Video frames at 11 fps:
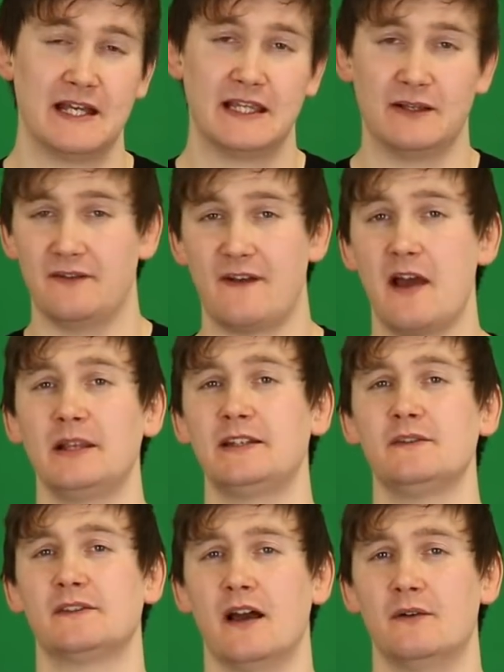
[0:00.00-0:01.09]
they would invariably
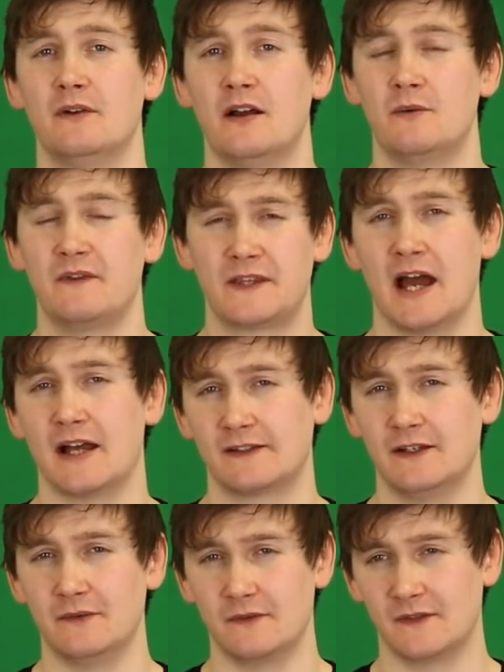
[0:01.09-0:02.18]
do so with
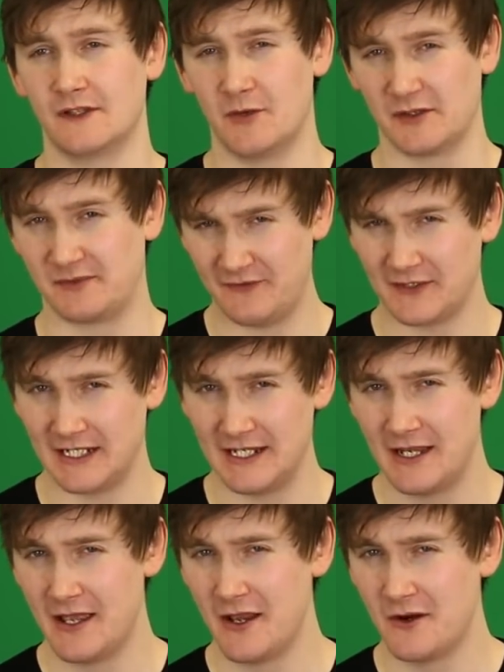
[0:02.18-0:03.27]
cartoons, and more specifically,
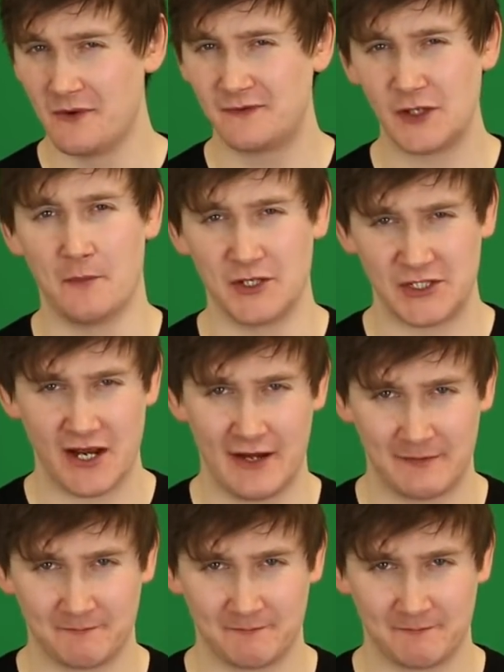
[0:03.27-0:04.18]
with Tom and Jerry.